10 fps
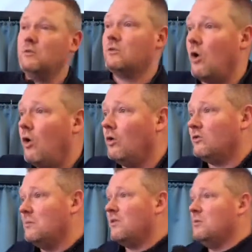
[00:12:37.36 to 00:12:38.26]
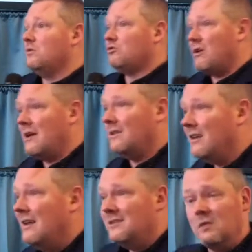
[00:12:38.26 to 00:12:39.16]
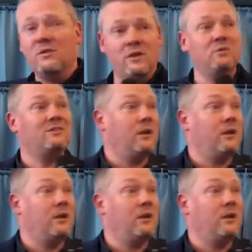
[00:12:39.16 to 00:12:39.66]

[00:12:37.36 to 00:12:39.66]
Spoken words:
was called, Timothy was trained, Timothy was